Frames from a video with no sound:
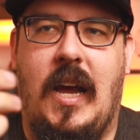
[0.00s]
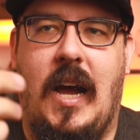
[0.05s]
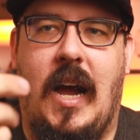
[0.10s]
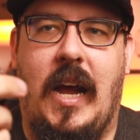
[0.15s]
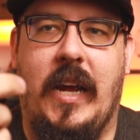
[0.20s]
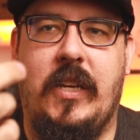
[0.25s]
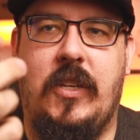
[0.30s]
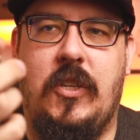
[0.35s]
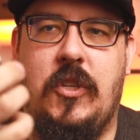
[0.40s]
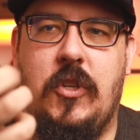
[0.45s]

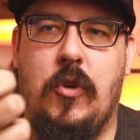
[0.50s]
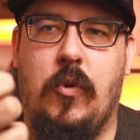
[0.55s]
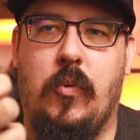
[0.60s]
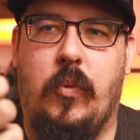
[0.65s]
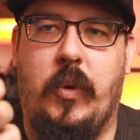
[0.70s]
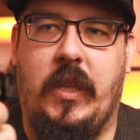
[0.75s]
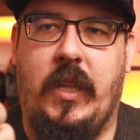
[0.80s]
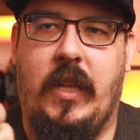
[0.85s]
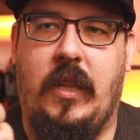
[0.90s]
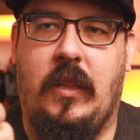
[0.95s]
I do
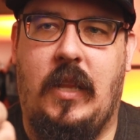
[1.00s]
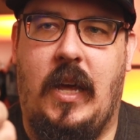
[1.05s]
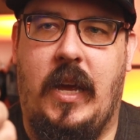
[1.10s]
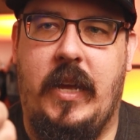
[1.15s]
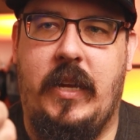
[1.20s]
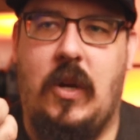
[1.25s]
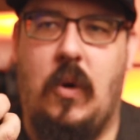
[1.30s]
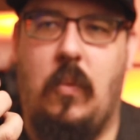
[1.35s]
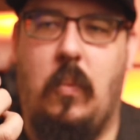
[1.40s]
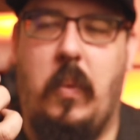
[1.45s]
really
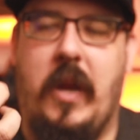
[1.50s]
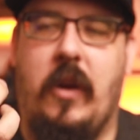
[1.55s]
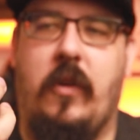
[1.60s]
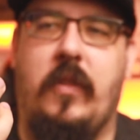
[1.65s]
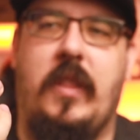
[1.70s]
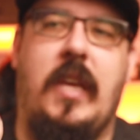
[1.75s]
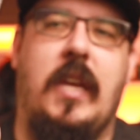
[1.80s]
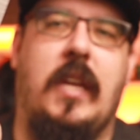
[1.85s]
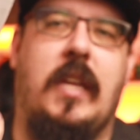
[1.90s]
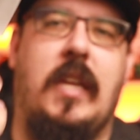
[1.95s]
like where
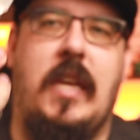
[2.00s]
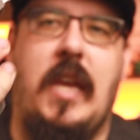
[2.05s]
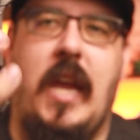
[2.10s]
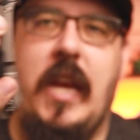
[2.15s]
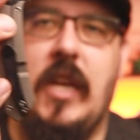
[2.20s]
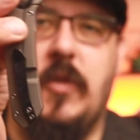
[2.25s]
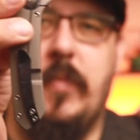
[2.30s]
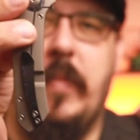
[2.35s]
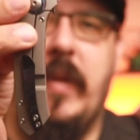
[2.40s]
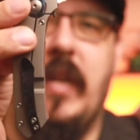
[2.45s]
the
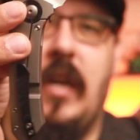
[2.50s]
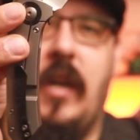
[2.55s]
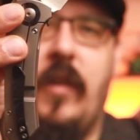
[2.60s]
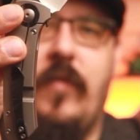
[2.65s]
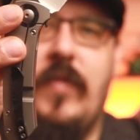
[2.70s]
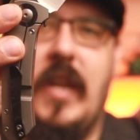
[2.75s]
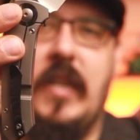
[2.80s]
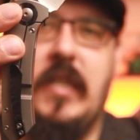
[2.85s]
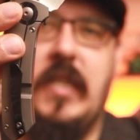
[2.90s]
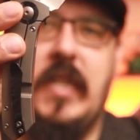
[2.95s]
engagement
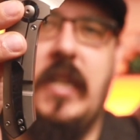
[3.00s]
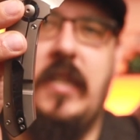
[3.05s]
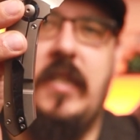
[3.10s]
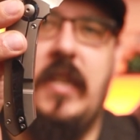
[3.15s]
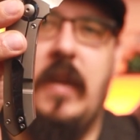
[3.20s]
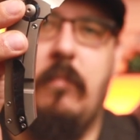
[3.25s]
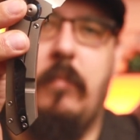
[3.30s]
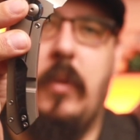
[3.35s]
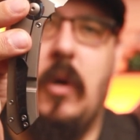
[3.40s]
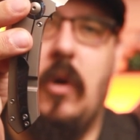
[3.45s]
of that
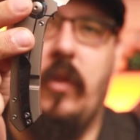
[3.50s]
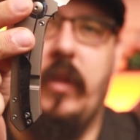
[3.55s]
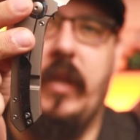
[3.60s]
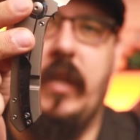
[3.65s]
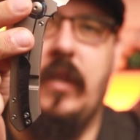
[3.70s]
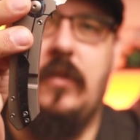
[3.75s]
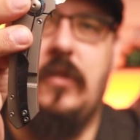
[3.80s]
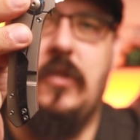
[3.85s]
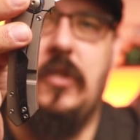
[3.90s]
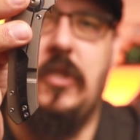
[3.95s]
detent ball
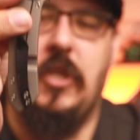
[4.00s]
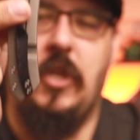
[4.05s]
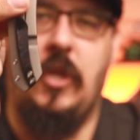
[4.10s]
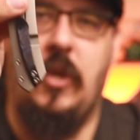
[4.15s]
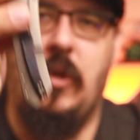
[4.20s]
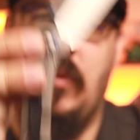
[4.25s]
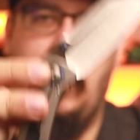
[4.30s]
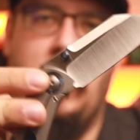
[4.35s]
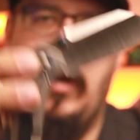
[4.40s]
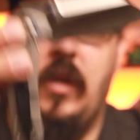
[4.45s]
is
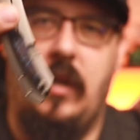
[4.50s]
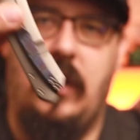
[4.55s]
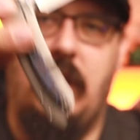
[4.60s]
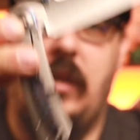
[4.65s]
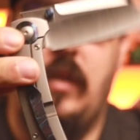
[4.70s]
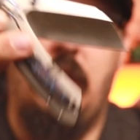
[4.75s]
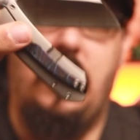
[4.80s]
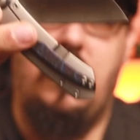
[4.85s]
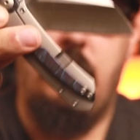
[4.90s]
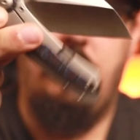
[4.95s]
too,
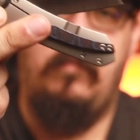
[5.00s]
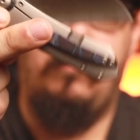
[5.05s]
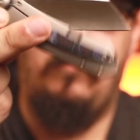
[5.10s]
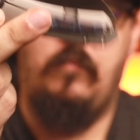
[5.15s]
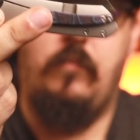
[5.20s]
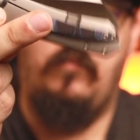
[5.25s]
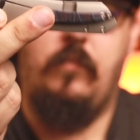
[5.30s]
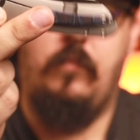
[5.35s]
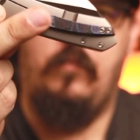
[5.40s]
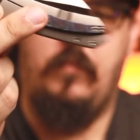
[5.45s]

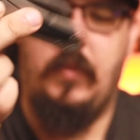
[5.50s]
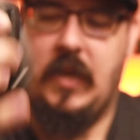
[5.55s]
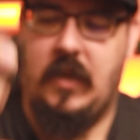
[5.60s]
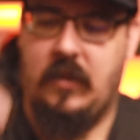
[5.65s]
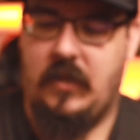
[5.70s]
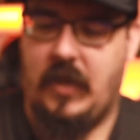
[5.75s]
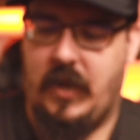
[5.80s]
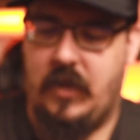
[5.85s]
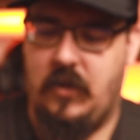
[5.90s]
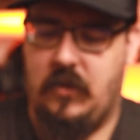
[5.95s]

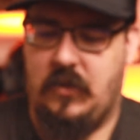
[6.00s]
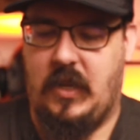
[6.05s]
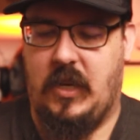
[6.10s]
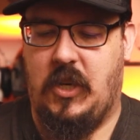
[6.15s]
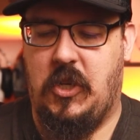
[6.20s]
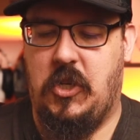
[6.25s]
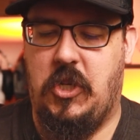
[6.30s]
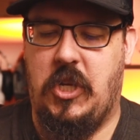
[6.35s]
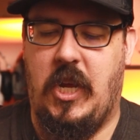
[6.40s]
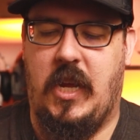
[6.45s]
because I can just kind
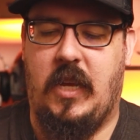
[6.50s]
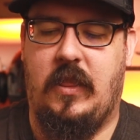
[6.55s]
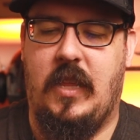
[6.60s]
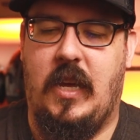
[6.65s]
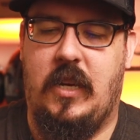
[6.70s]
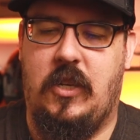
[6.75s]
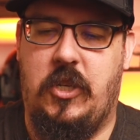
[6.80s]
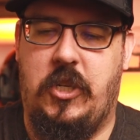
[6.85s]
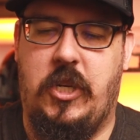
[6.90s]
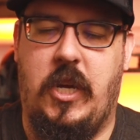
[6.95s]
of shake
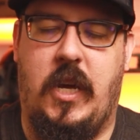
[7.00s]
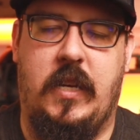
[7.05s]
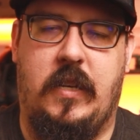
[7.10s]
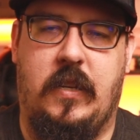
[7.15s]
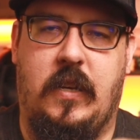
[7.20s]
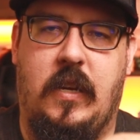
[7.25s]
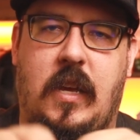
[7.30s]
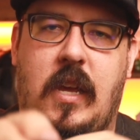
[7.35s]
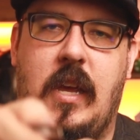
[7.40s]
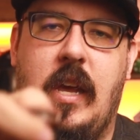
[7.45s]
that shut.
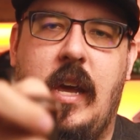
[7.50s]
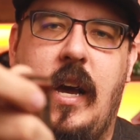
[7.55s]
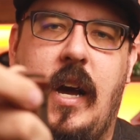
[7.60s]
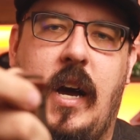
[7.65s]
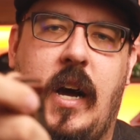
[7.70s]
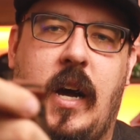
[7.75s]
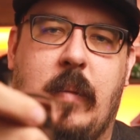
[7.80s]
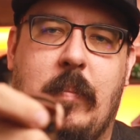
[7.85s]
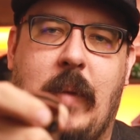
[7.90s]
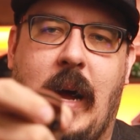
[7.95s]

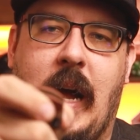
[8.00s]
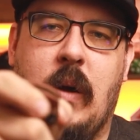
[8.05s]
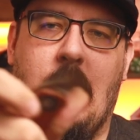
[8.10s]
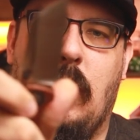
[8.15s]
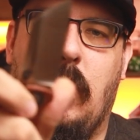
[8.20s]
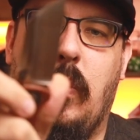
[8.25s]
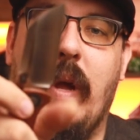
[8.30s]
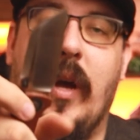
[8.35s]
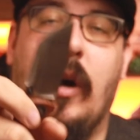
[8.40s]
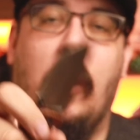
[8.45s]
Um, I
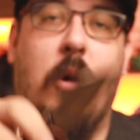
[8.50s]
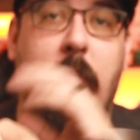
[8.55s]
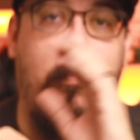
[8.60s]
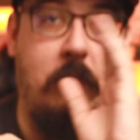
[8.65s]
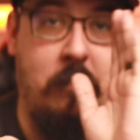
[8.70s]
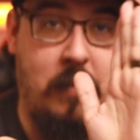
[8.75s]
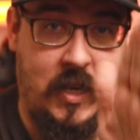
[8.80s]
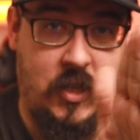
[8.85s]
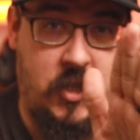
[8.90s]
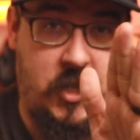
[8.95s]
will
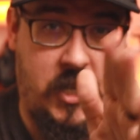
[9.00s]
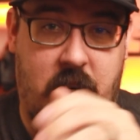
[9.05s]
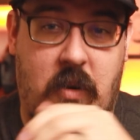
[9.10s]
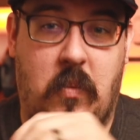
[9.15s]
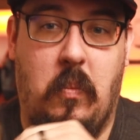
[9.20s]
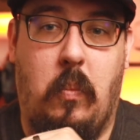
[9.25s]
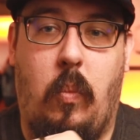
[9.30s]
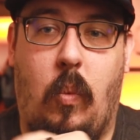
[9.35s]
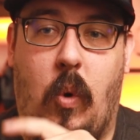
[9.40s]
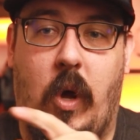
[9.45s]

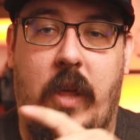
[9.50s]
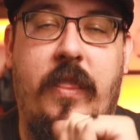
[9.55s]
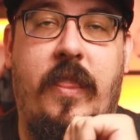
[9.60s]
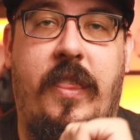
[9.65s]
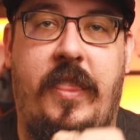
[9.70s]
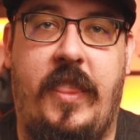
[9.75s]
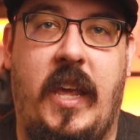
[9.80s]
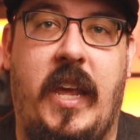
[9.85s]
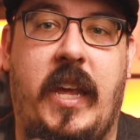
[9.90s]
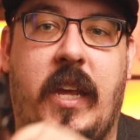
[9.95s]
mention one
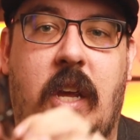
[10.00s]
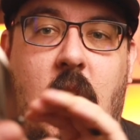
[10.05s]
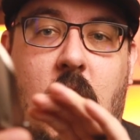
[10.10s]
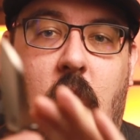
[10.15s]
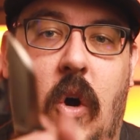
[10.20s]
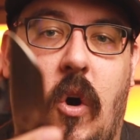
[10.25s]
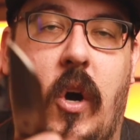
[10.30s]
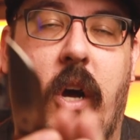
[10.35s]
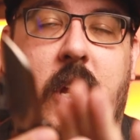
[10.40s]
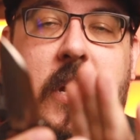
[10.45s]
thing
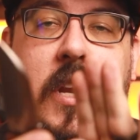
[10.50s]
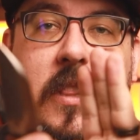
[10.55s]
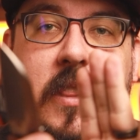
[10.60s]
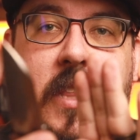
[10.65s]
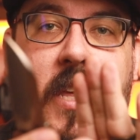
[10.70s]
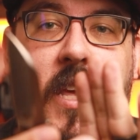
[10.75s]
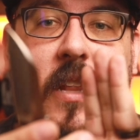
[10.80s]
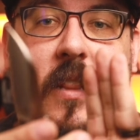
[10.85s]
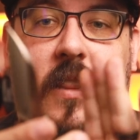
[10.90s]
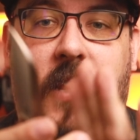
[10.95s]
on
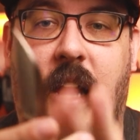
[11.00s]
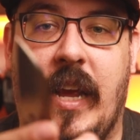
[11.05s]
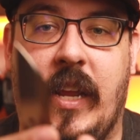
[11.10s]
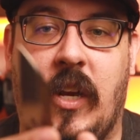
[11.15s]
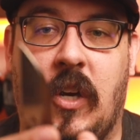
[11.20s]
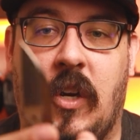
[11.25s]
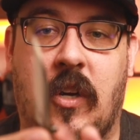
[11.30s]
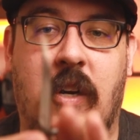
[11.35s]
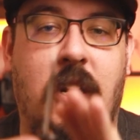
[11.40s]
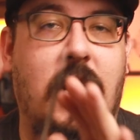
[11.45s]
the
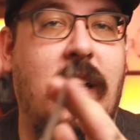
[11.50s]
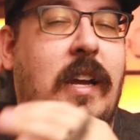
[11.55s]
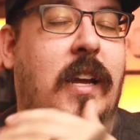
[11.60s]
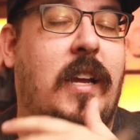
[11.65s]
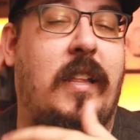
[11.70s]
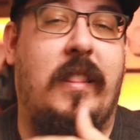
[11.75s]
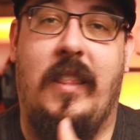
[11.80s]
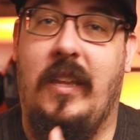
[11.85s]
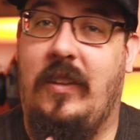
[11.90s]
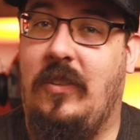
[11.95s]
liner.
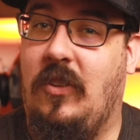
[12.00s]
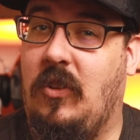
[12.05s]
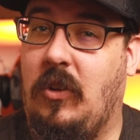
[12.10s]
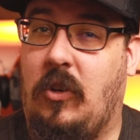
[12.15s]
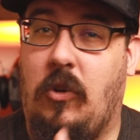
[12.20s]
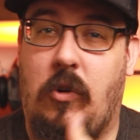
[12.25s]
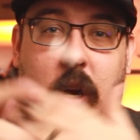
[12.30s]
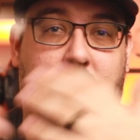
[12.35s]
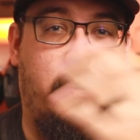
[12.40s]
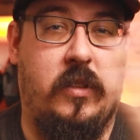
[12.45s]
This is
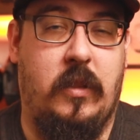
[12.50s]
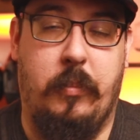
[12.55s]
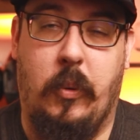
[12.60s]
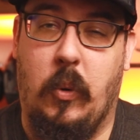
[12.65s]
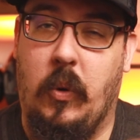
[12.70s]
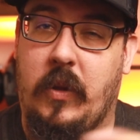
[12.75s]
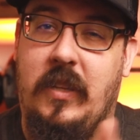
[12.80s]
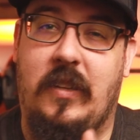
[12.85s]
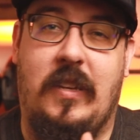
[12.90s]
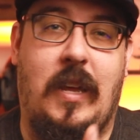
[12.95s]
across the
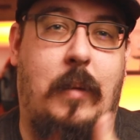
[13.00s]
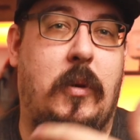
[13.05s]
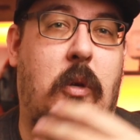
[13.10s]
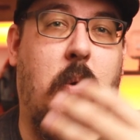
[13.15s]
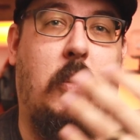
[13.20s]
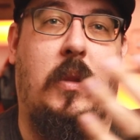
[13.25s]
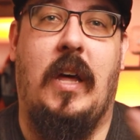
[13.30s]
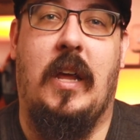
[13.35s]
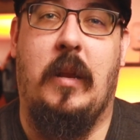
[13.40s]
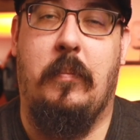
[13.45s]
board. This happened
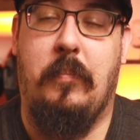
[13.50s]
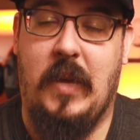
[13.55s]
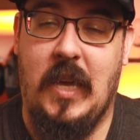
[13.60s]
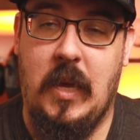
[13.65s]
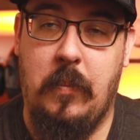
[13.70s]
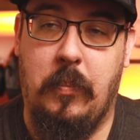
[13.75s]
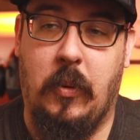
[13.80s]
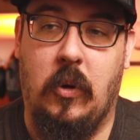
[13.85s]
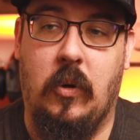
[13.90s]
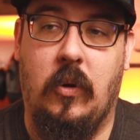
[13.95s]
to a lot of
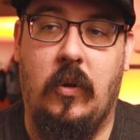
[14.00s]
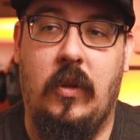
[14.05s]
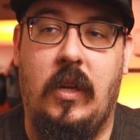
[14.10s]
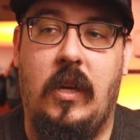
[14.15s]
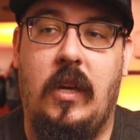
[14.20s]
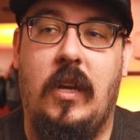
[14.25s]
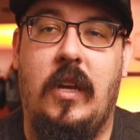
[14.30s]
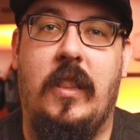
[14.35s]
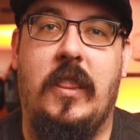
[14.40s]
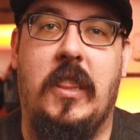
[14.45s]
people.
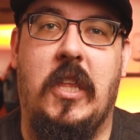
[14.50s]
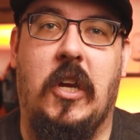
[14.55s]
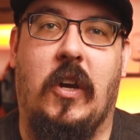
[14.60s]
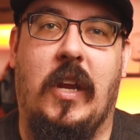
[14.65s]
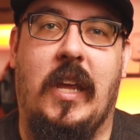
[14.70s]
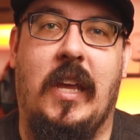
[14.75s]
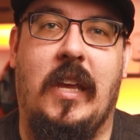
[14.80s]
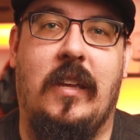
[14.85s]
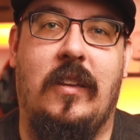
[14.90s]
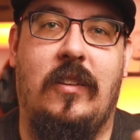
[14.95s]
There
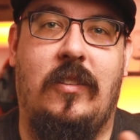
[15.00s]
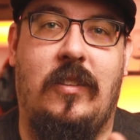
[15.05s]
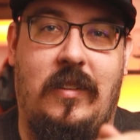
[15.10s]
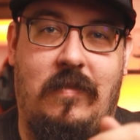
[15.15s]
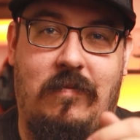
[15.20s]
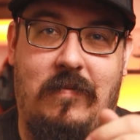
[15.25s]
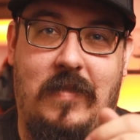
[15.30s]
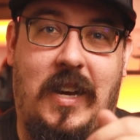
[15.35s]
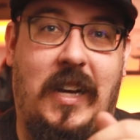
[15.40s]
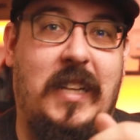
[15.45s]
is
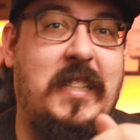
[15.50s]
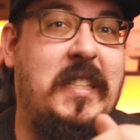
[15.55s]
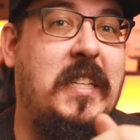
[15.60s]
a